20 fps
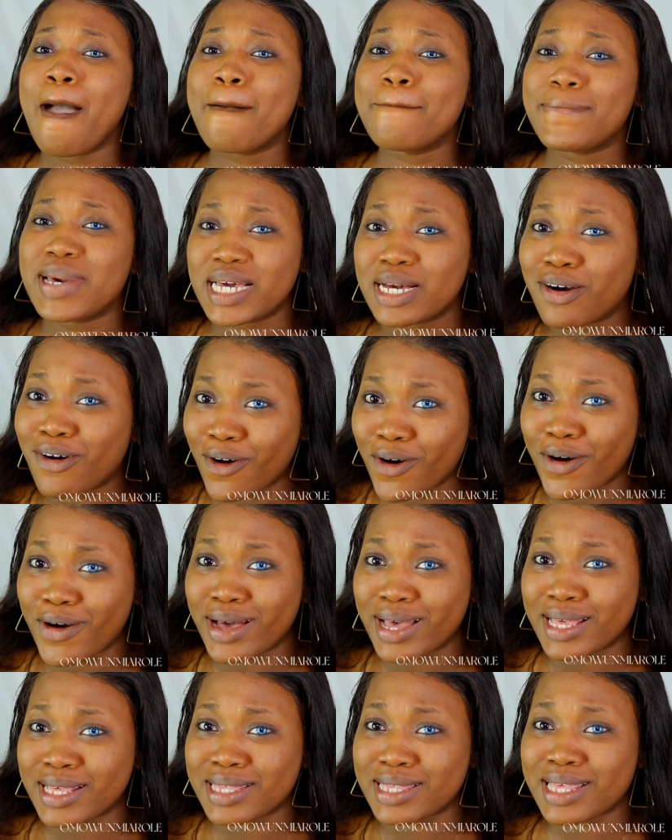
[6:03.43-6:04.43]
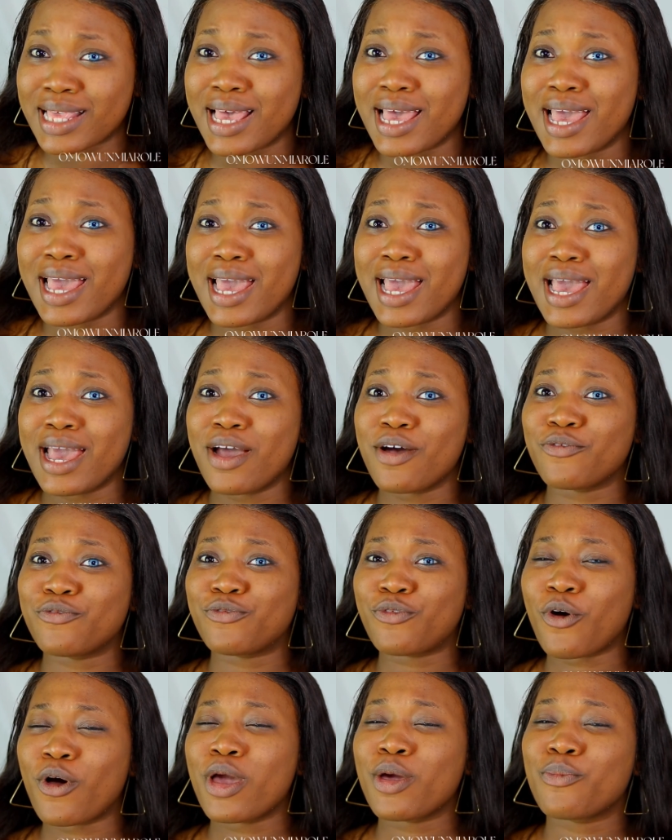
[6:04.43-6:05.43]
Because
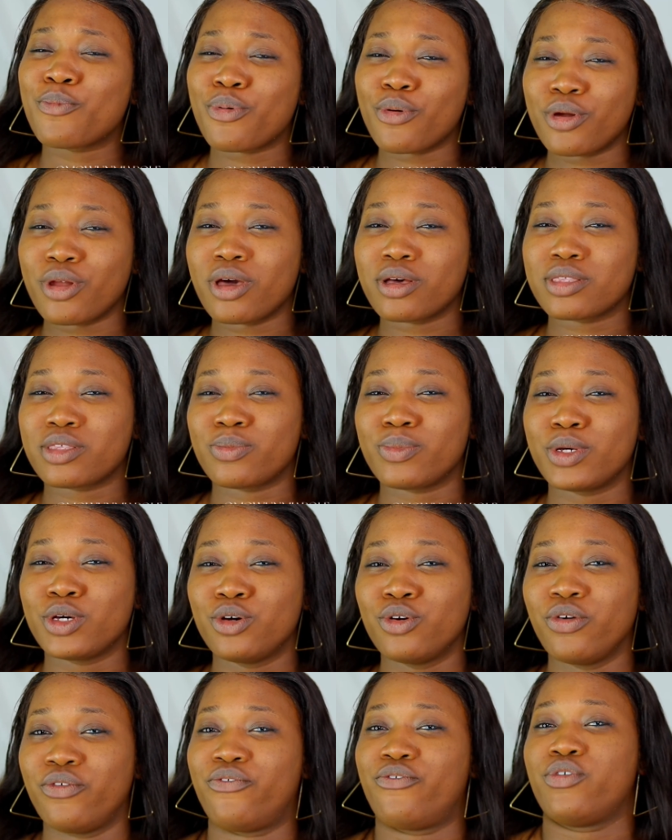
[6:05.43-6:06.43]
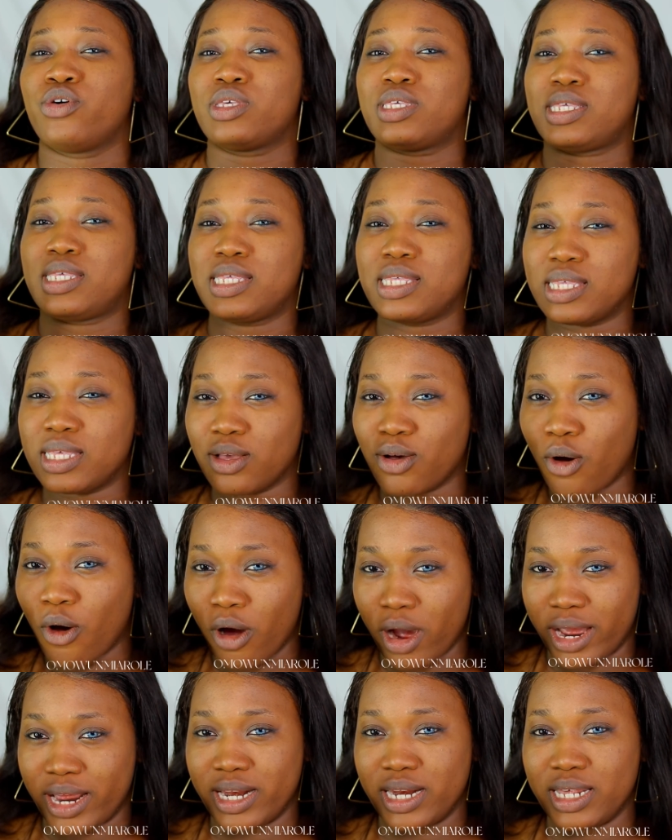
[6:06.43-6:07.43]
for a product to be good for
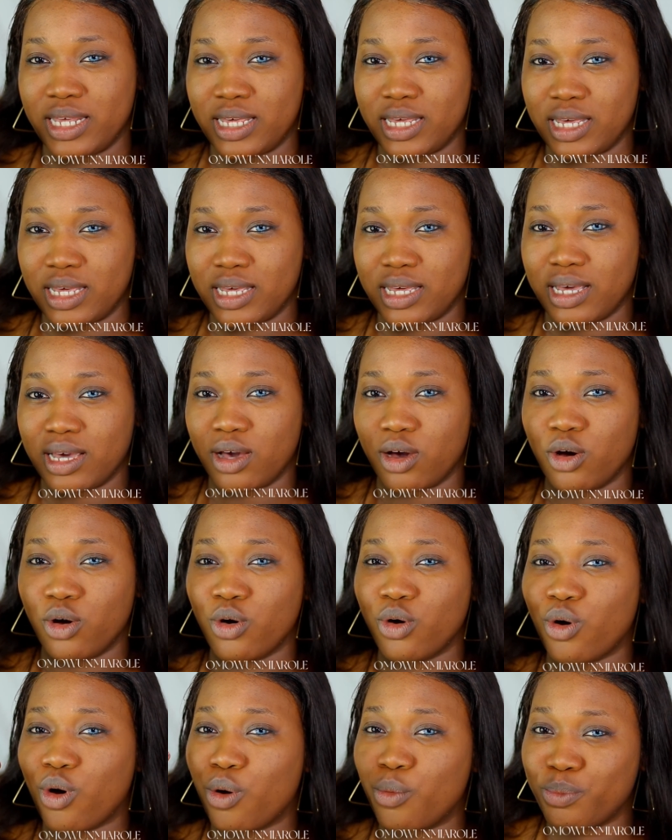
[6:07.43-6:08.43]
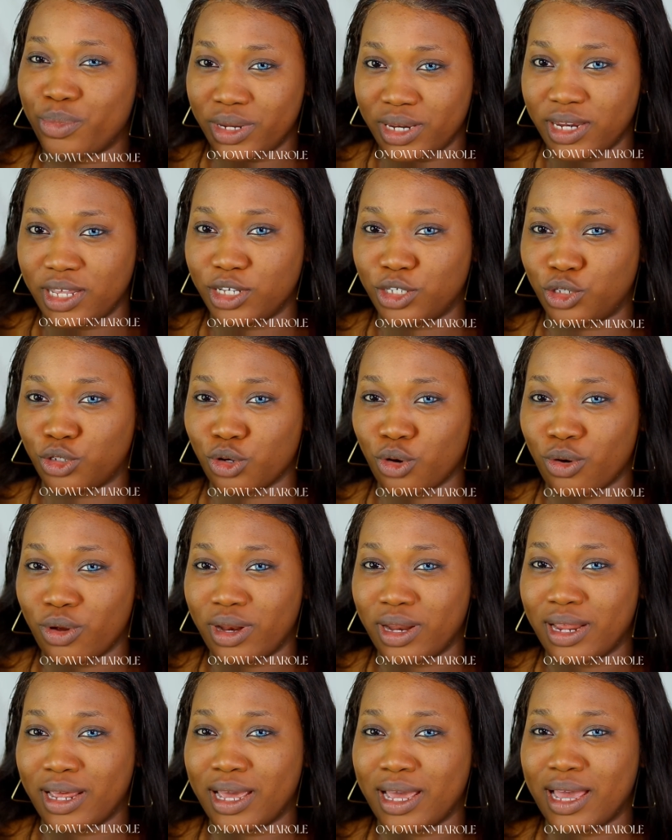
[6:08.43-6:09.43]
oily, combination,
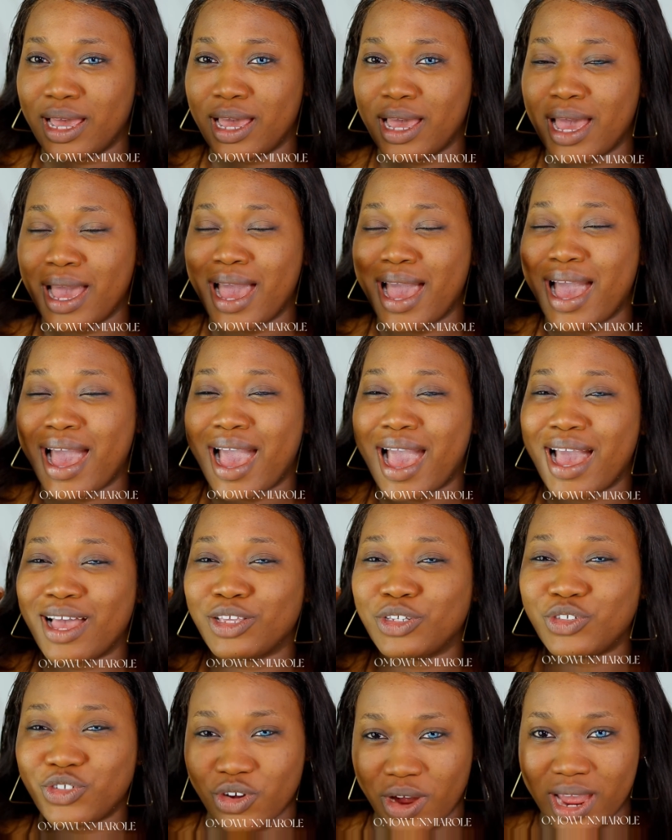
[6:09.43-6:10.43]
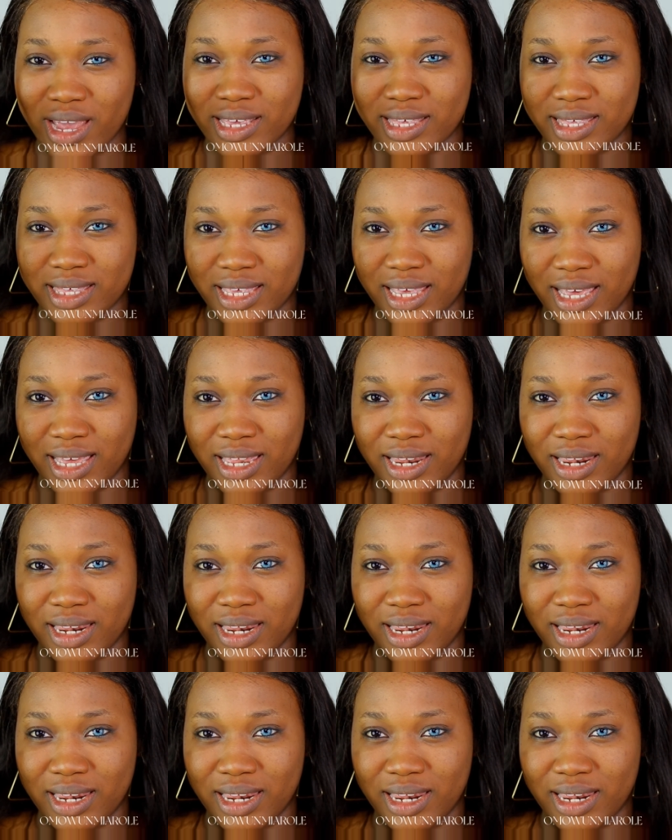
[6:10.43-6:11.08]
and dry skin,